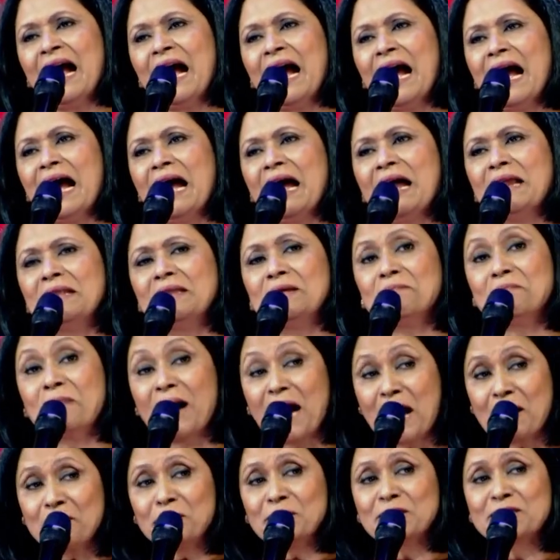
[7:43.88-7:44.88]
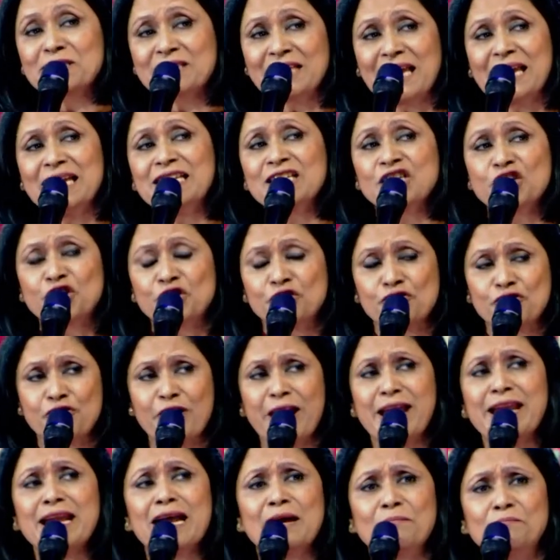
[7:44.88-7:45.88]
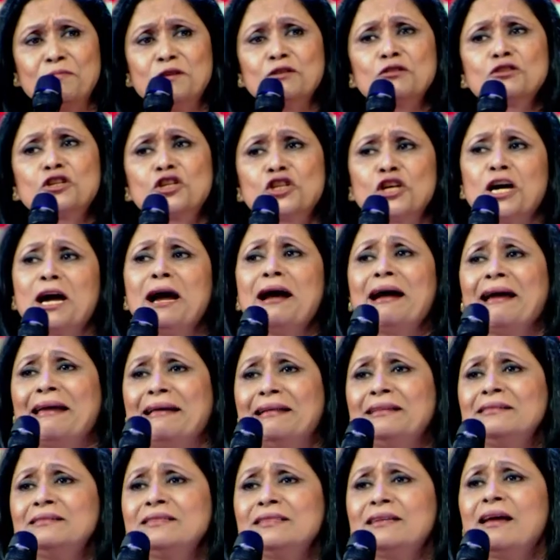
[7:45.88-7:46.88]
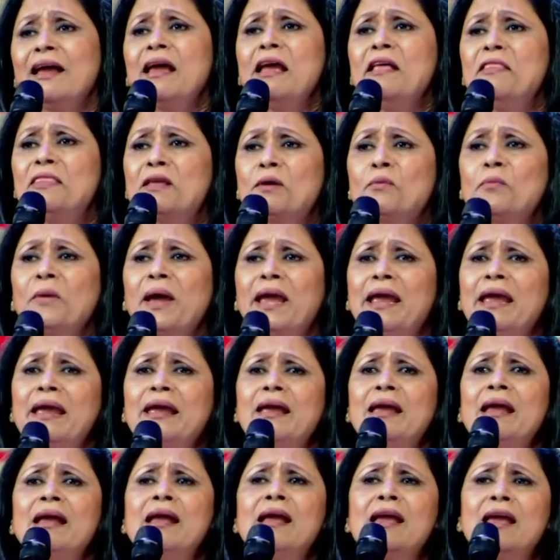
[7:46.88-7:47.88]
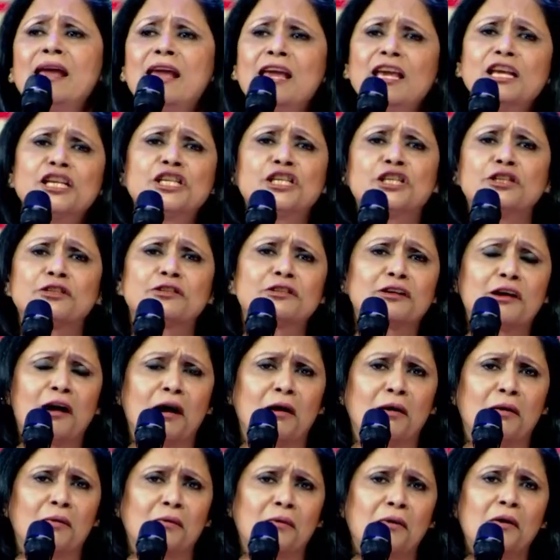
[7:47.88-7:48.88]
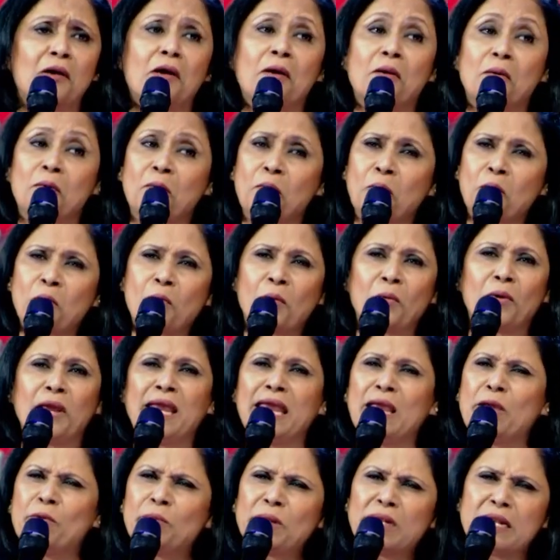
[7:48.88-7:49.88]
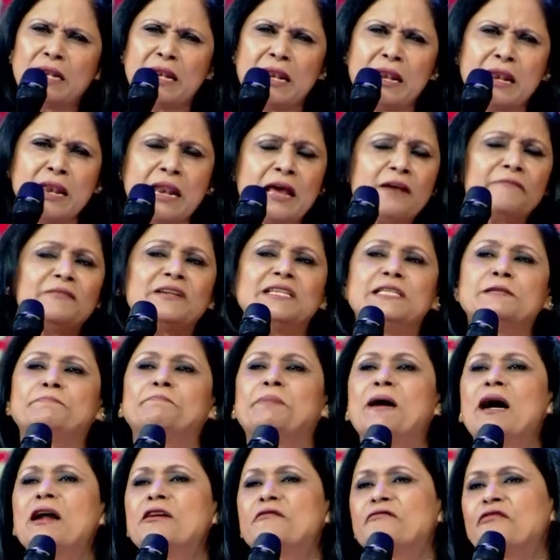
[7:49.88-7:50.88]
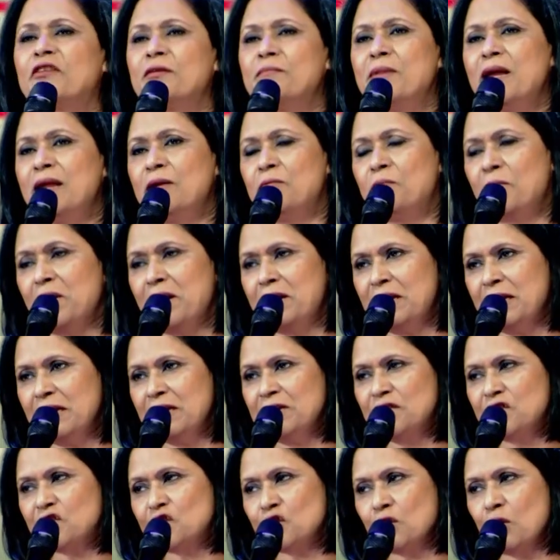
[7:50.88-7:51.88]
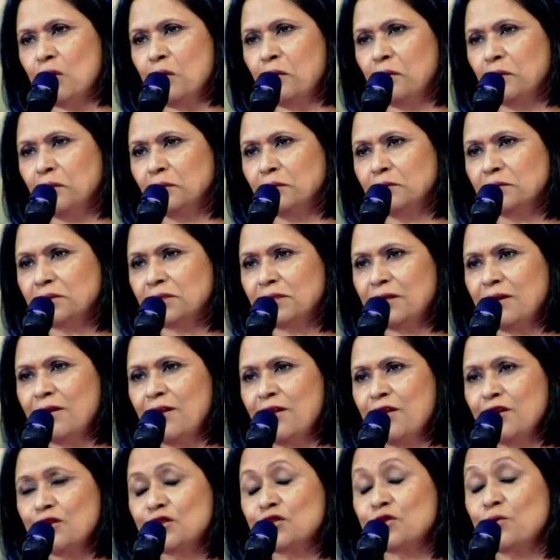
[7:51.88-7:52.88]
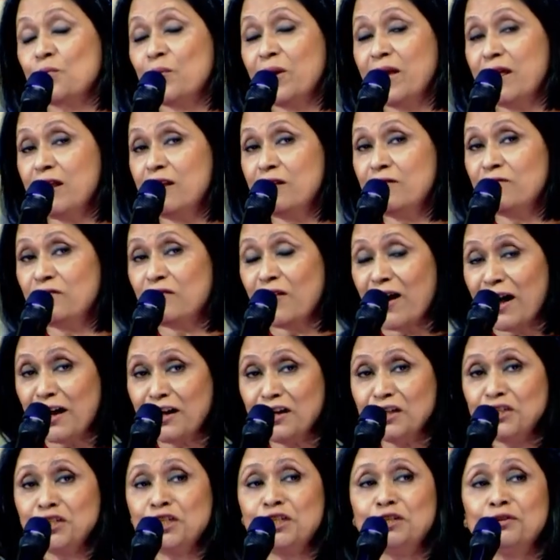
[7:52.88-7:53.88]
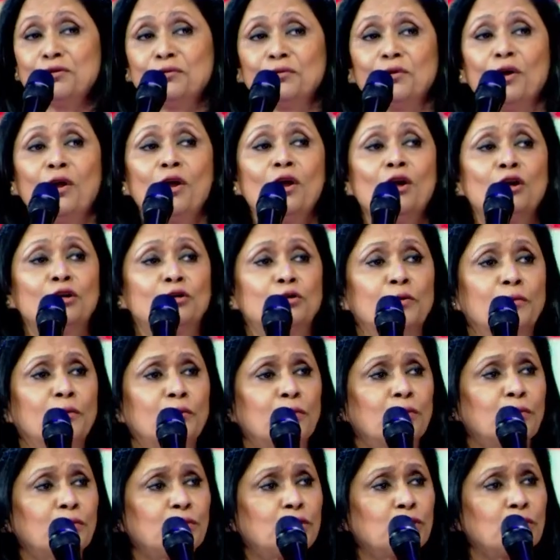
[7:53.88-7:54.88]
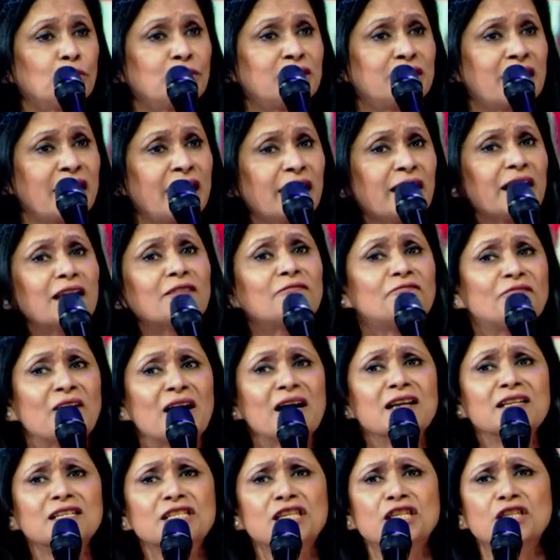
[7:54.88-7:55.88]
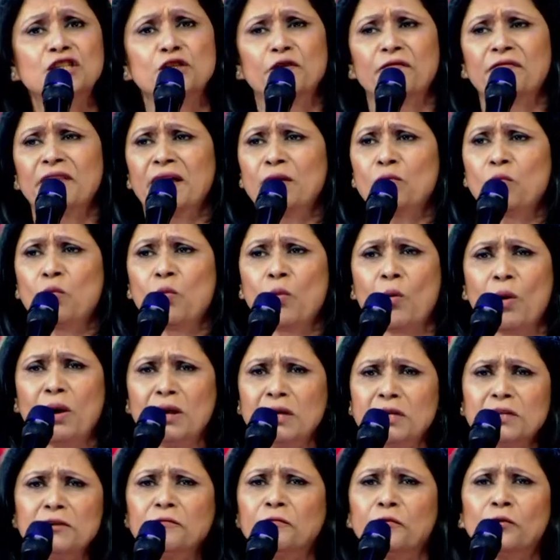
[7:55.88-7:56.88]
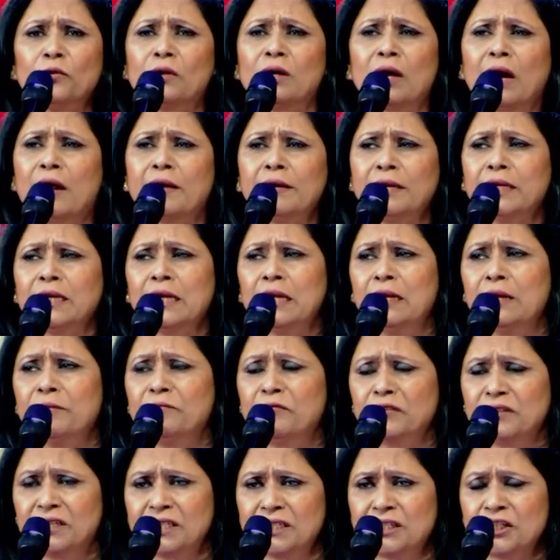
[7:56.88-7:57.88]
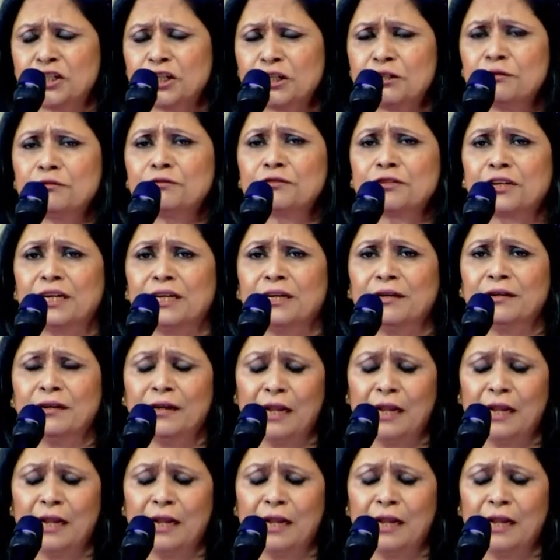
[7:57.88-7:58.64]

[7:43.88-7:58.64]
And the Bible says, train up your child in the way he should go. He will never depart from it when he's old. So we invite you to, to take advantage of that wonderful curriculum for the children.